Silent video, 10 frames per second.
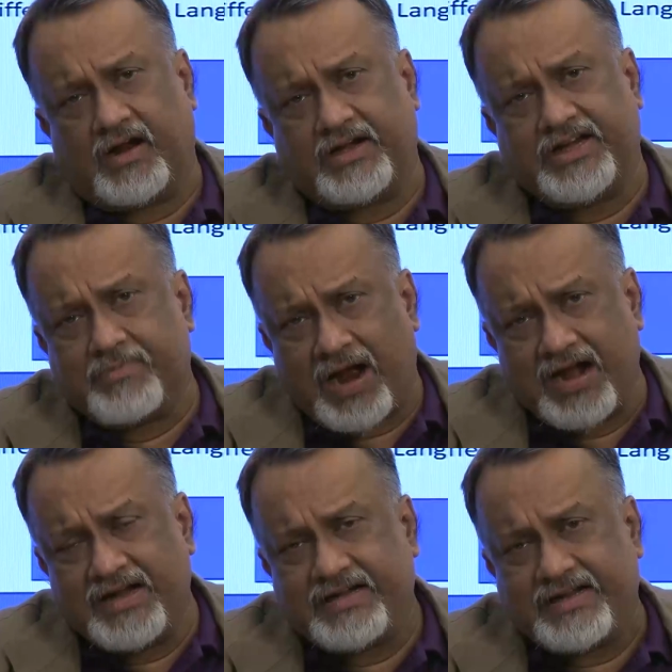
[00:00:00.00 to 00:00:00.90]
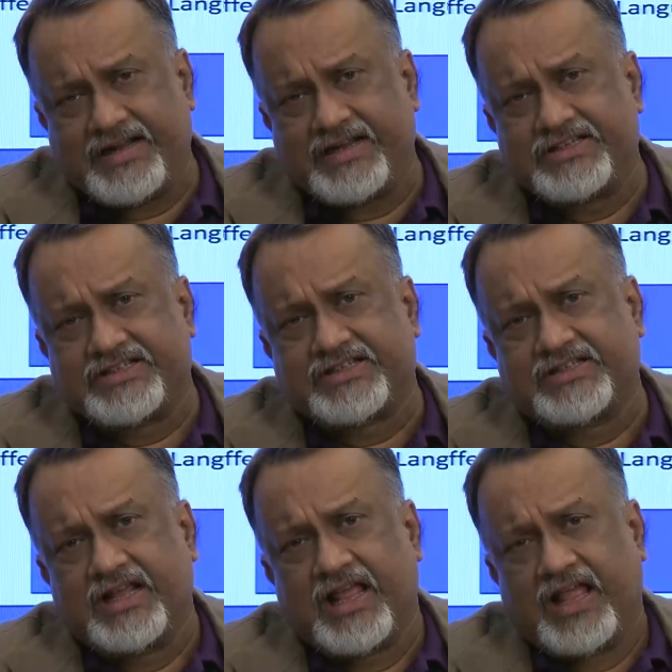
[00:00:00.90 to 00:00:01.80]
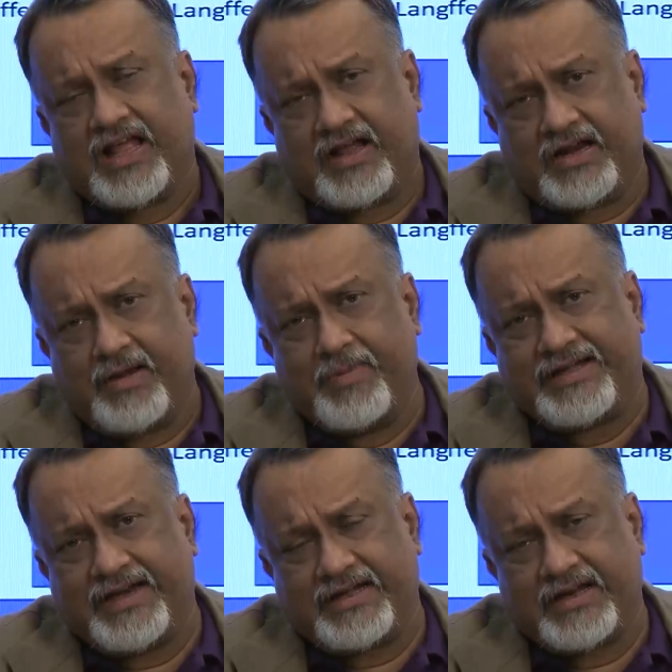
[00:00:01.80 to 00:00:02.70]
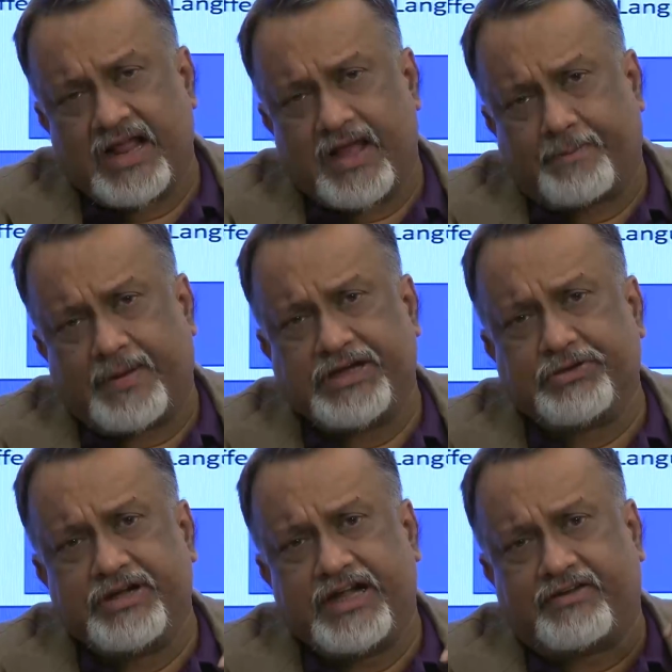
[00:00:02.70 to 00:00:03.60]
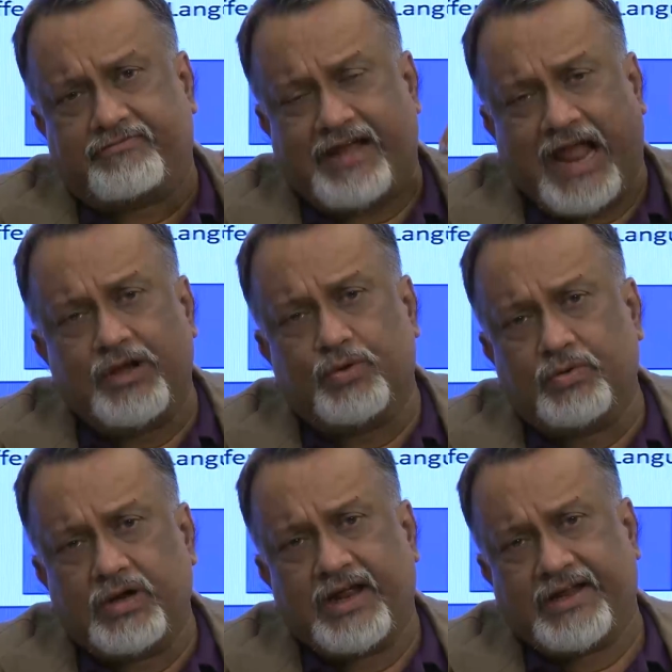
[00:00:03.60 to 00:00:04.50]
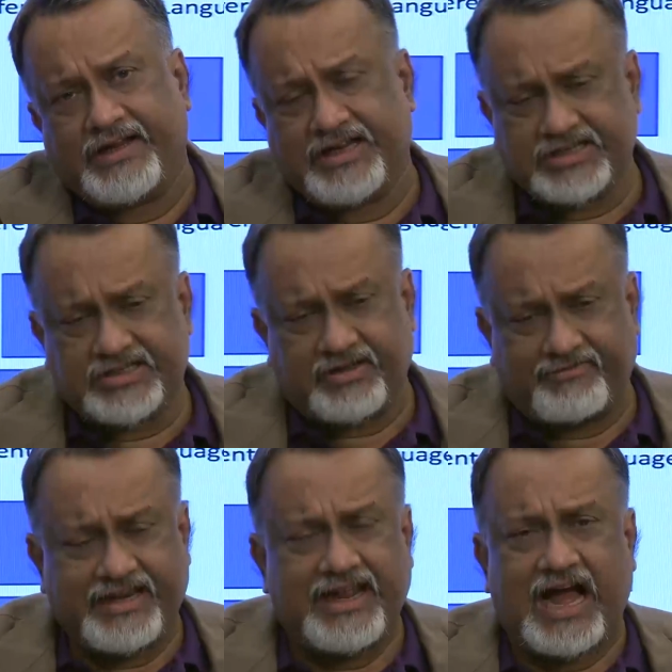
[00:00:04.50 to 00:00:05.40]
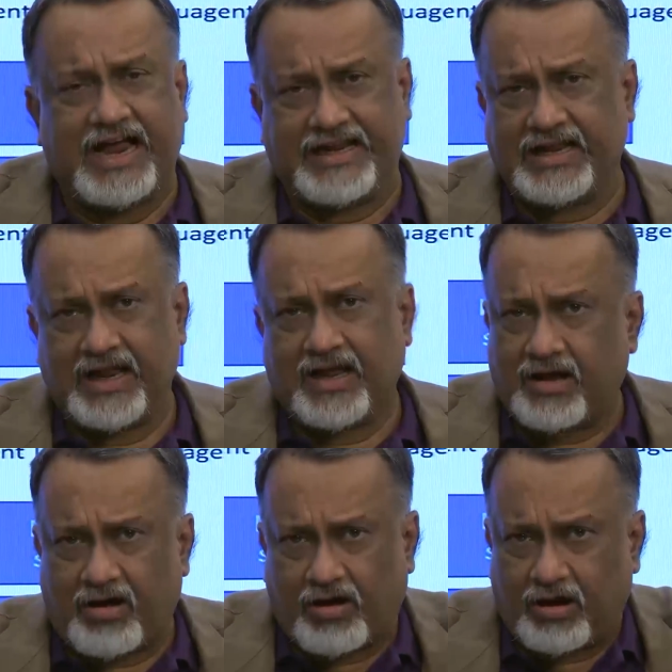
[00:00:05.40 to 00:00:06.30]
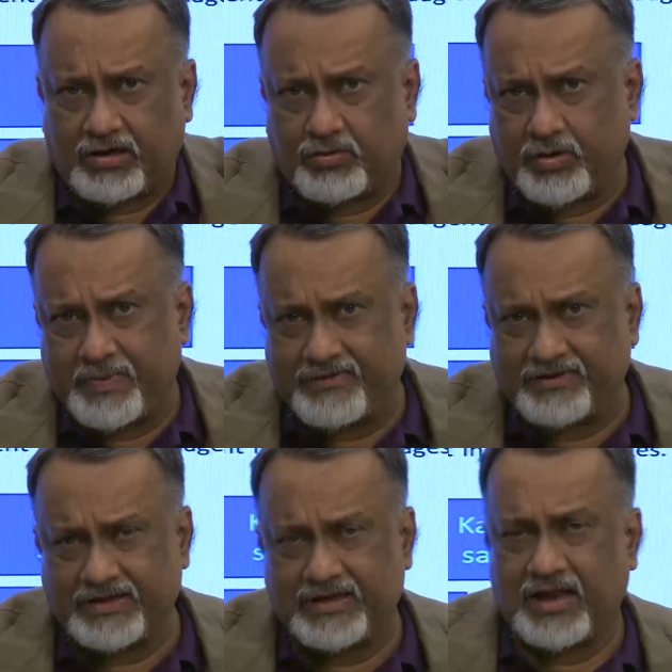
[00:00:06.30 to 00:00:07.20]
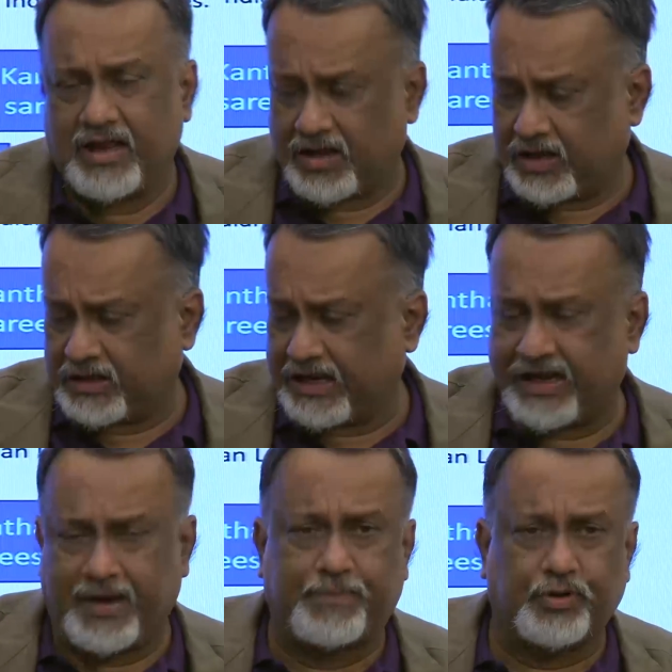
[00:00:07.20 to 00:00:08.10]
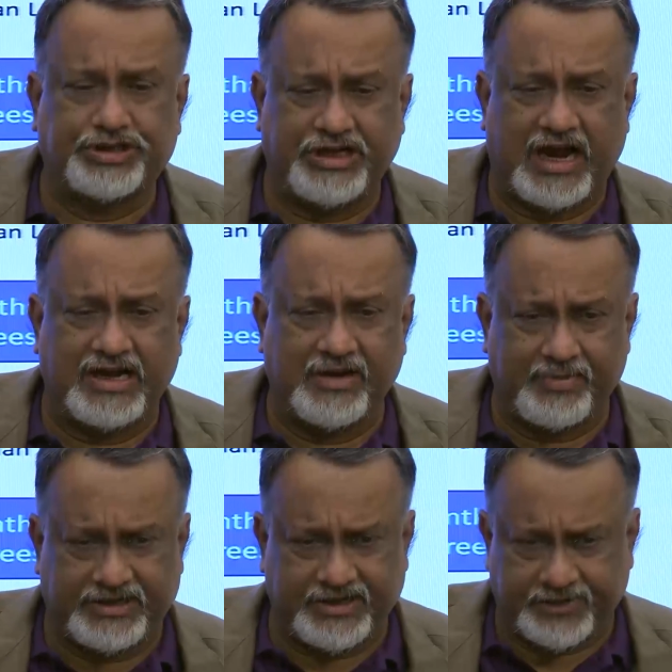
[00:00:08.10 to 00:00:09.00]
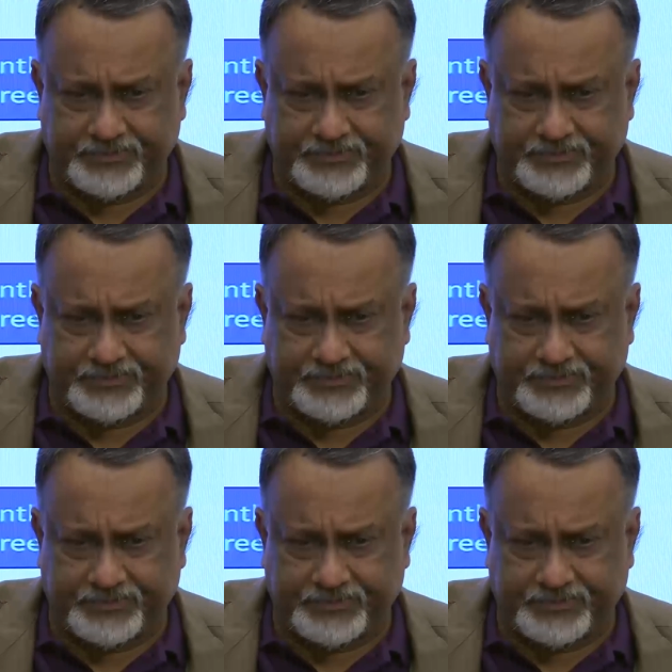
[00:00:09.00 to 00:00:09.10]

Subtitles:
demand is limited, per unit value is very high or could be even approaching unlimited.